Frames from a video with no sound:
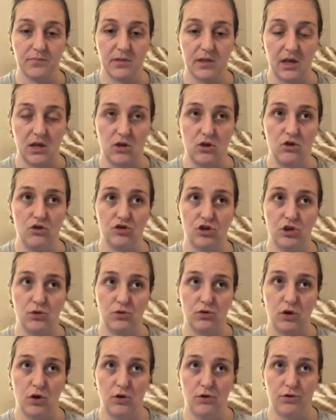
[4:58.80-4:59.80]
They usually will
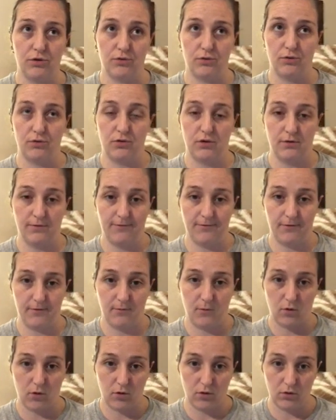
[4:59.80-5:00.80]
go through the
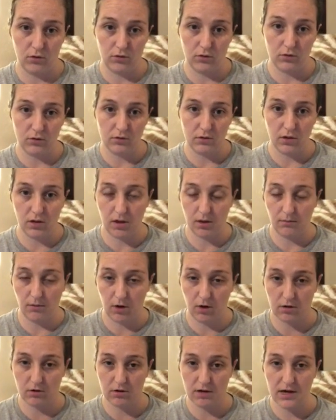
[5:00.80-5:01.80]
femoral
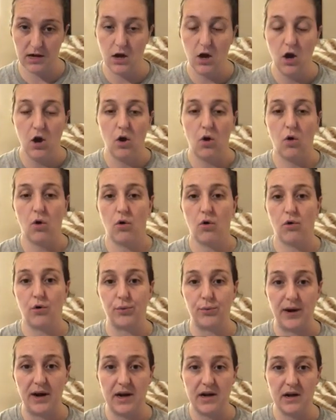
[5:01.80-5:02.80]
artery or
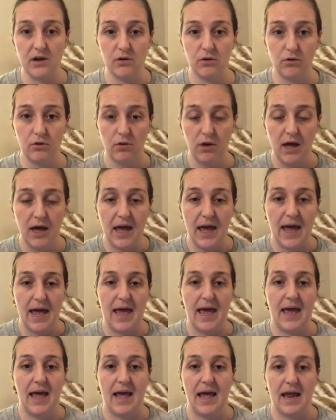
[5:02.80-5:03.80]
radial,
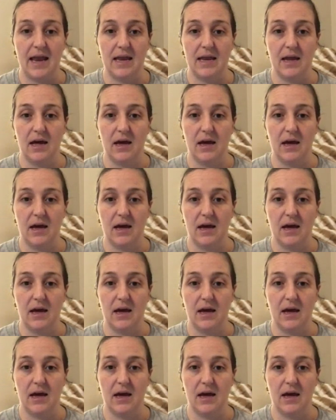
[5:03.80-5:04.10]
and